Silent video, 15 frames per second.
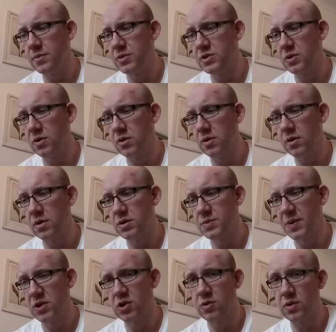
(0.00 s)
So
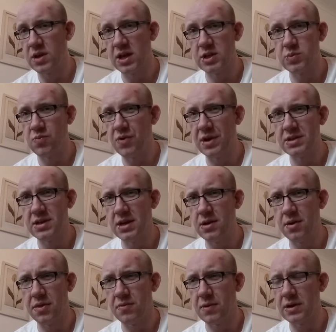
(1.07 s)
especially going against Marines,
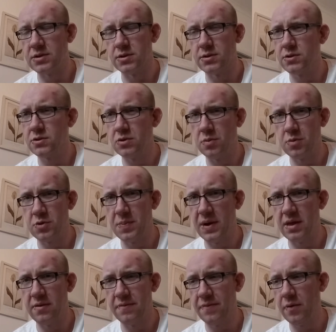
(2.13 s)
hitting on 3s is so much
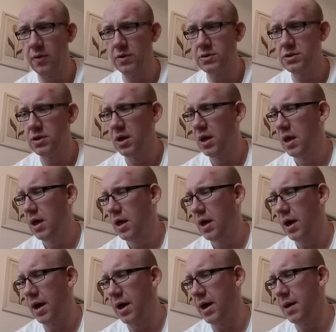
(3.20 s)
better than 4s
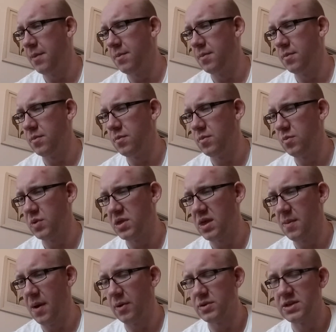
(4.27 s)
with
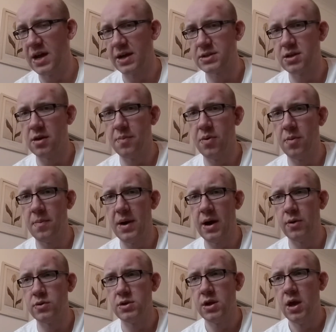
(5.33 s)
the amount of attacks that you pump
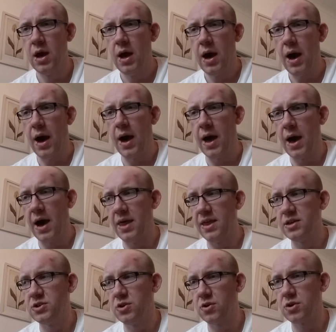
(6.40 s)
out. I
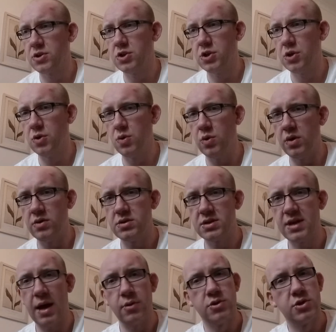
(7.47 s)
then took 2
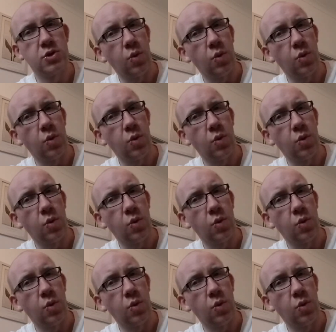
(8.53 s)
scout